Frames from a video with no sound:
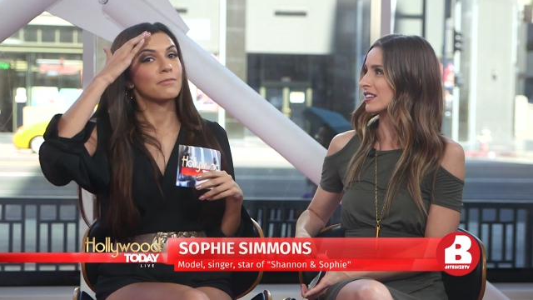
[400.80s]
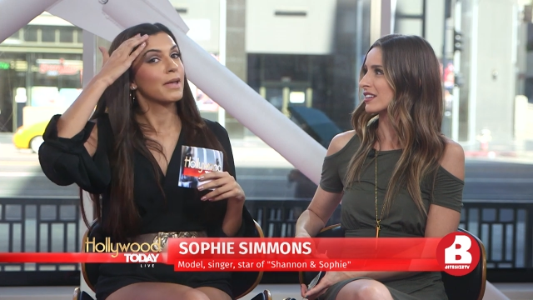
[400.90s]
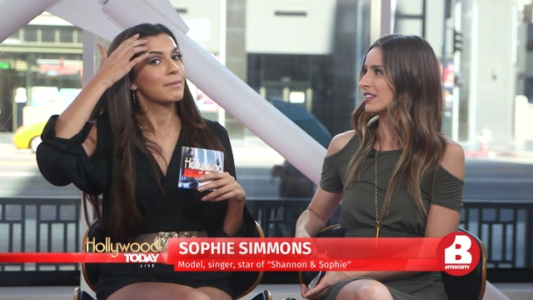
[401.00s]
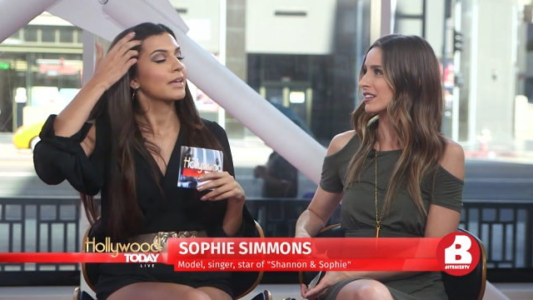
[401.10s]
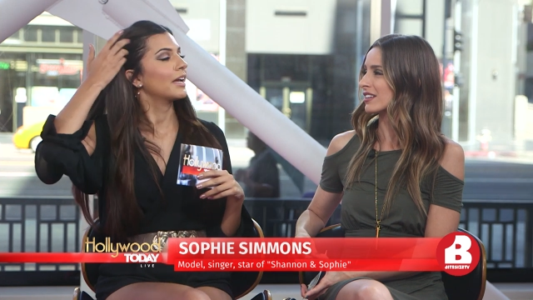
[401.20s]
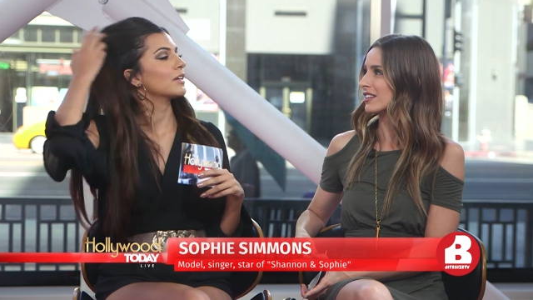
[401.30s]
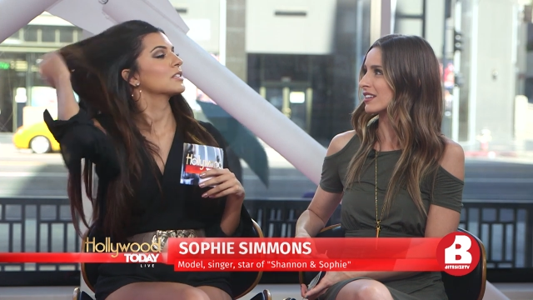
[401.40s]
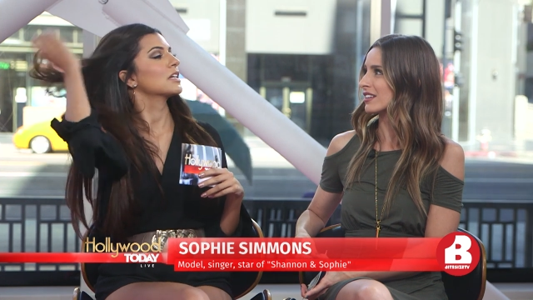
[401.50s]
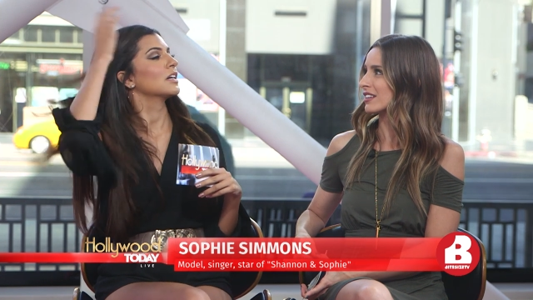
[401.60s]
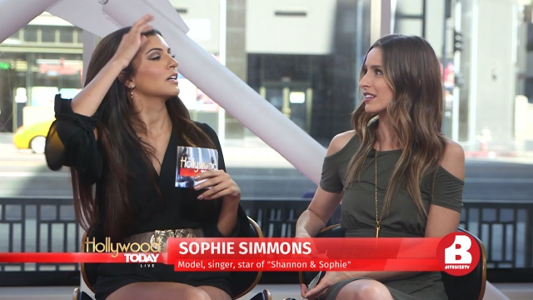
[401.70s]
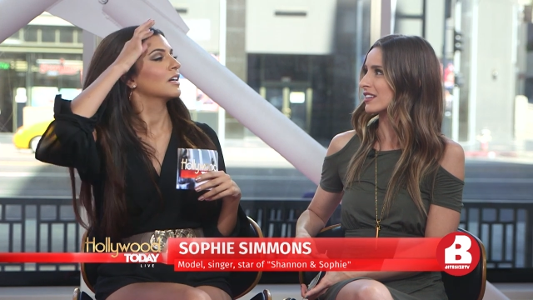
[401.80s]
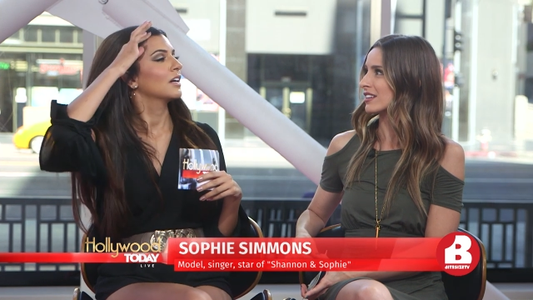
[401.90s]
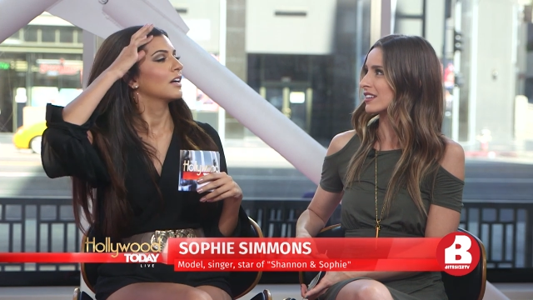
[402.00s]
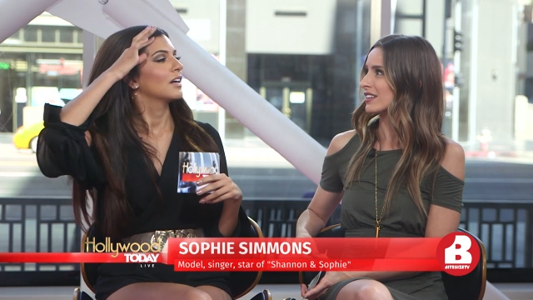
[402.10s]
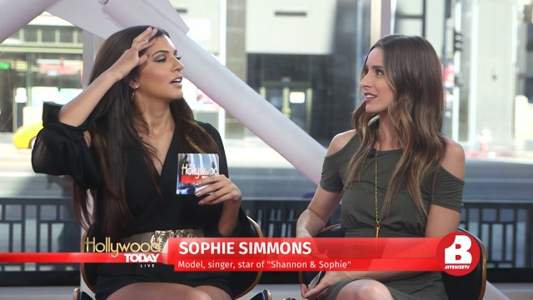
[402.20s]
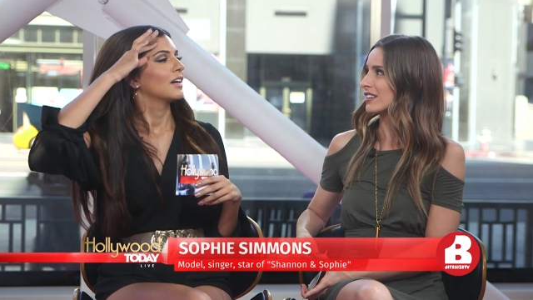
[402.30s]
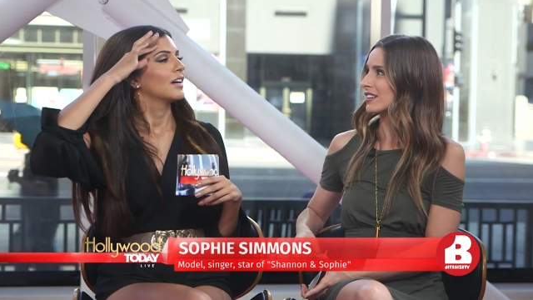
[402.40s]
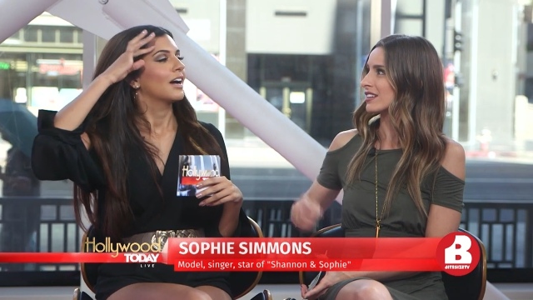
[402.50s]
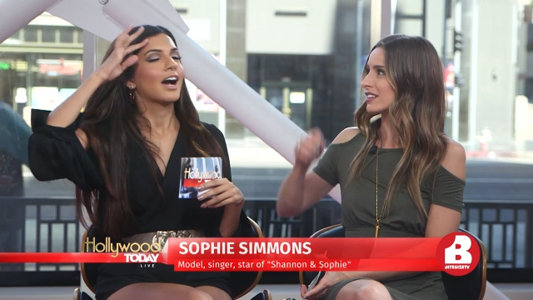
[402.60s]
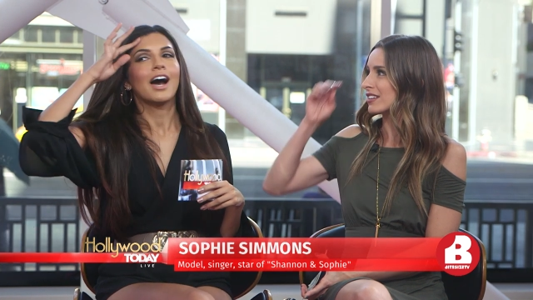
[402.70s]
Speaker 1: baby hairs here. Oh,
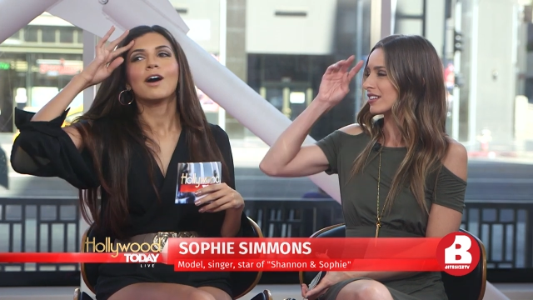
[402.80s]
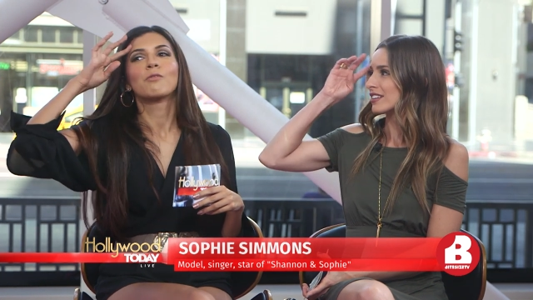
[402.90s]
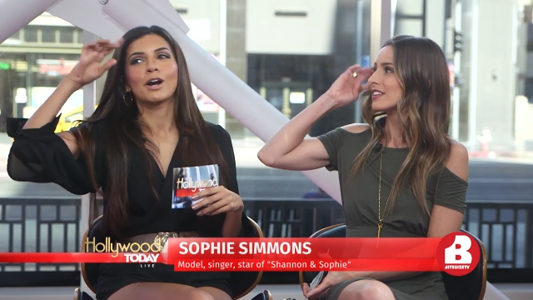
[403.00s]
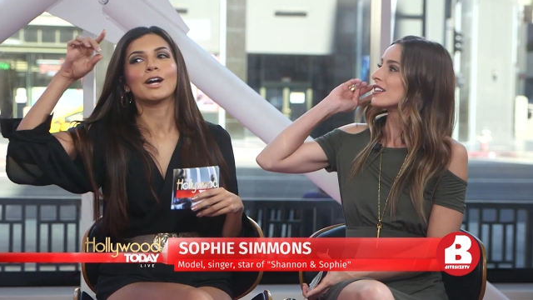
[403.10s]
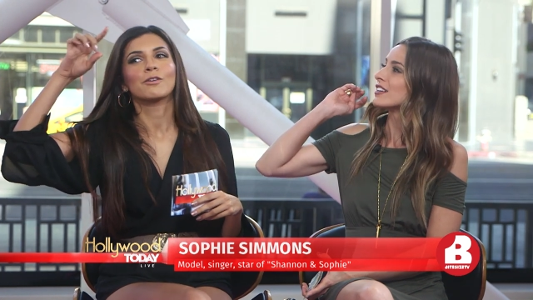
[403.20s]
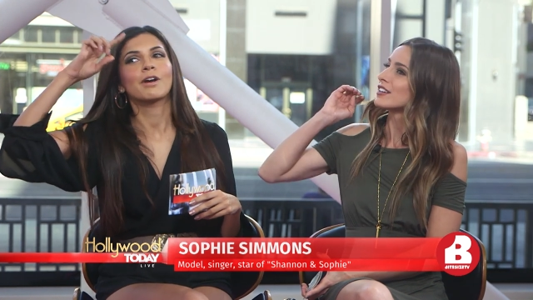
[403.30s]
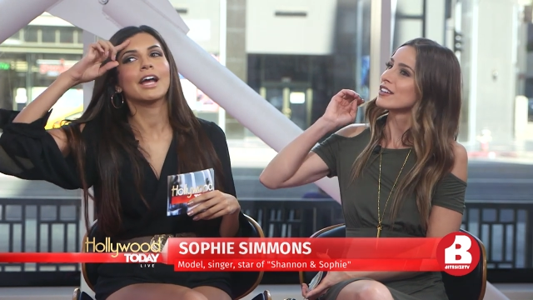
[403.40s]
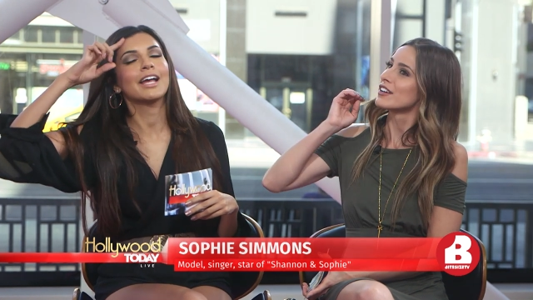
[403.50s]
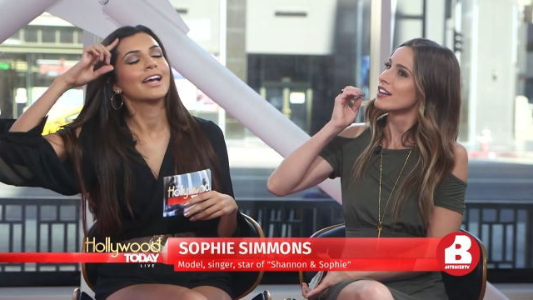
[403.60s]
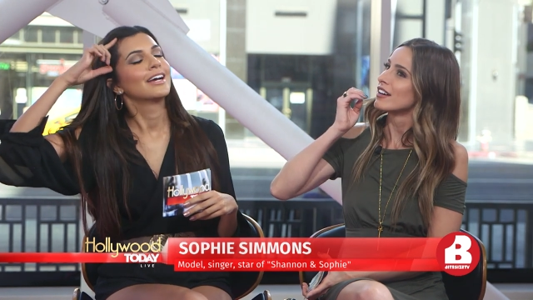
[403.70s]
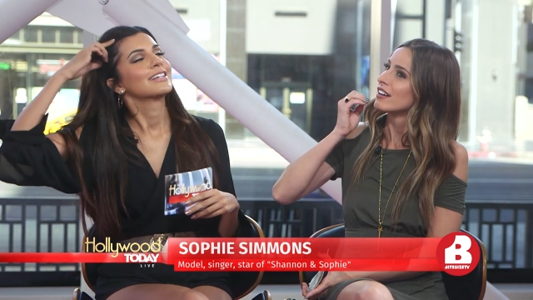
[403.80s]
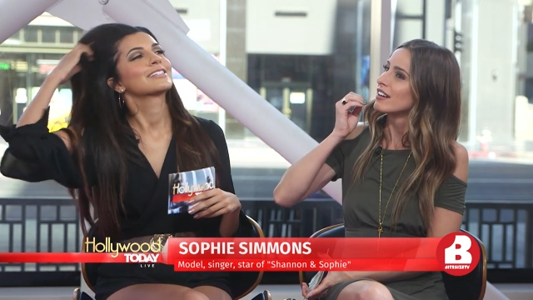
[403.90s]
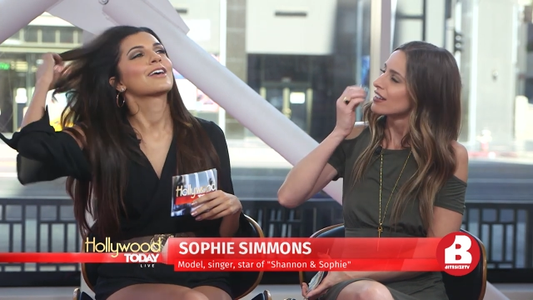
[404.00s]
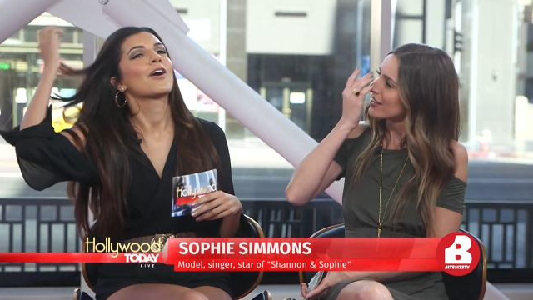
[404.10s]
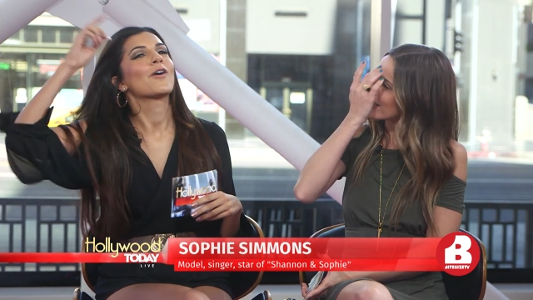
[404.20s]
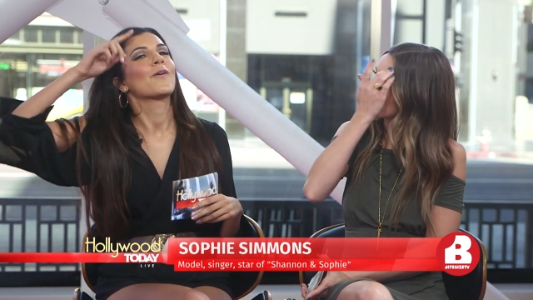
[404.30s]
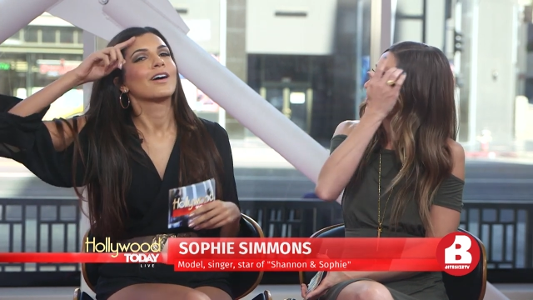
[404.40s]
word. Word, right? Word, word on so, baby hairs.